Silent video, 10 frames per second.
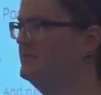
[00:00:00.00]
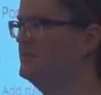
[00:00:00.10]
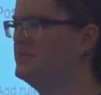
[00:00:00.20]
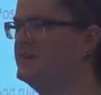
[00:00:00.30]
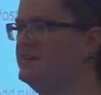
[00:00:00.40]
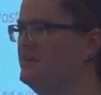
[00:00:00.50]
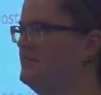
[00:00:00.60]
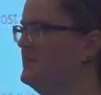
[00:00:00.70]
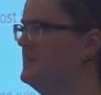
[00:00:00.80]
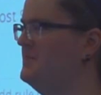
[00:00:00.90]
Well, thank you all
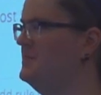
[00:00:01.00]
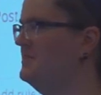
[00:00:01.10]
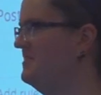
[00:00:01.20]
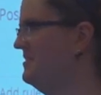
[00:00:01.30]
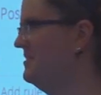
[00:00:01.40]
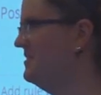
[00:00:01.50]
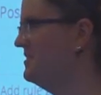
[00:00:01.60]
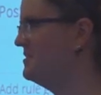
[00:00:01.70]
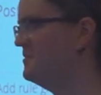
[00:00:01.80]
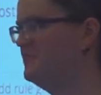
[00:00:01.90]
for coming.
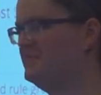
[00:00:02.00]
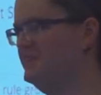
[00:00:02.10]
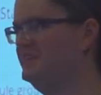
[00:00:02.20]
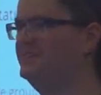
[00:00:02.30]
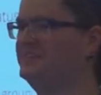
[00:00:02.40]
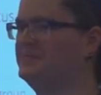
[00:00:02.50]
It's been fun.